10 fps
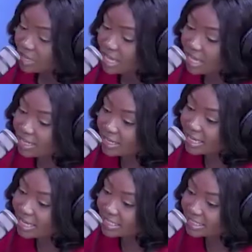Okay,
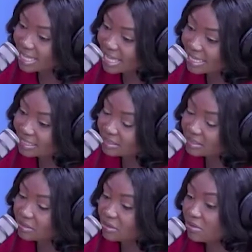like I said,
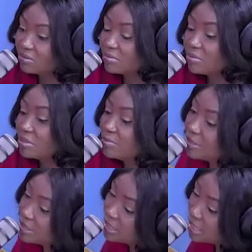the most
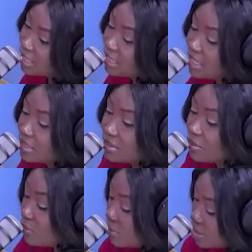important thing is,
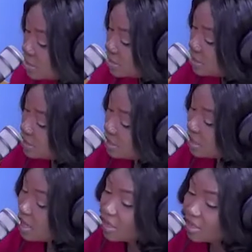what
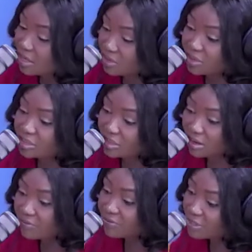are you going
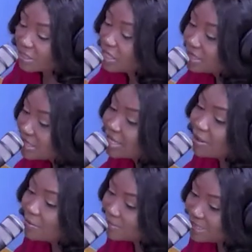to offer the
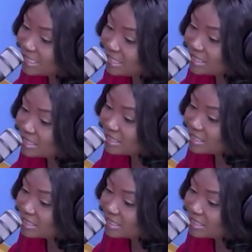company?